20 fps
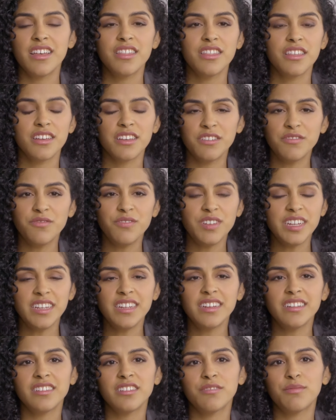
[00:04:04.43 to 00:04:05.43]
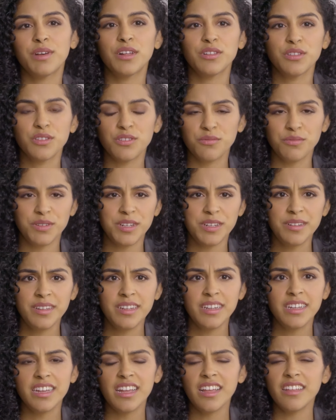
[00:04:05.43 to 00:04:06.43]
The convenience about Lumen
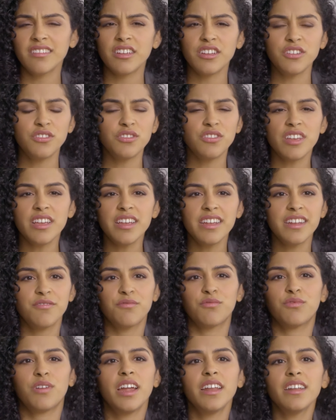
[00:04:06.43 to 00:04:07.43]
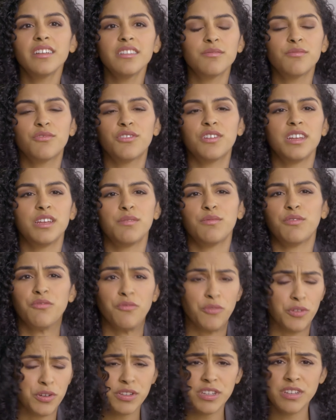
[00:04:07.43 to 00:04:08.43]
is that you take it right in the morning
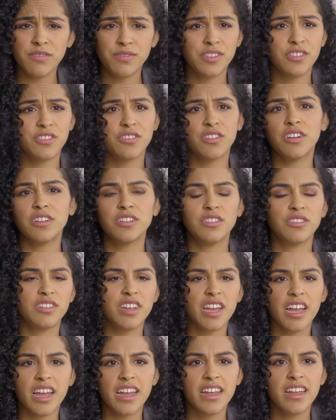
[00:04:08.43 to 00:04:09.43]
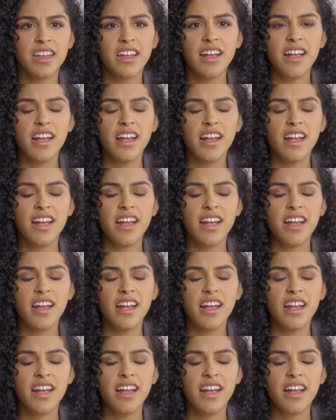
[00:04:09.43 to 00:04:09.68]
before you even start your day.